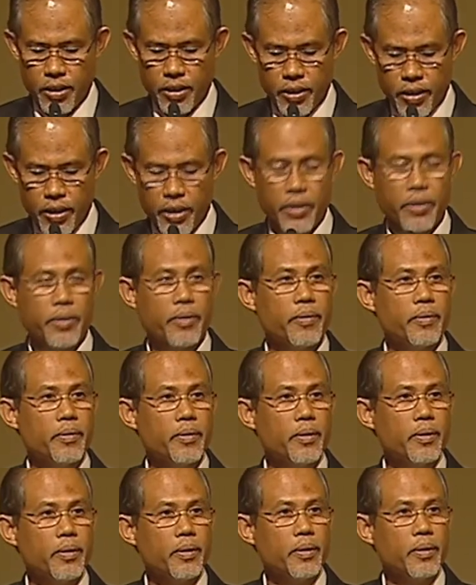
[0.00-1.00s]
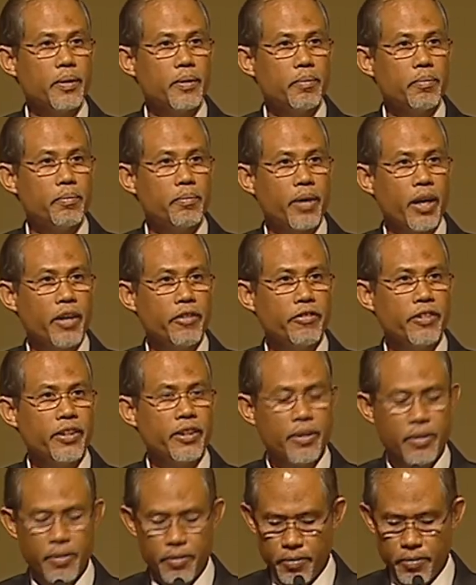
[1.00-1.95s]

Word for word: Third, private,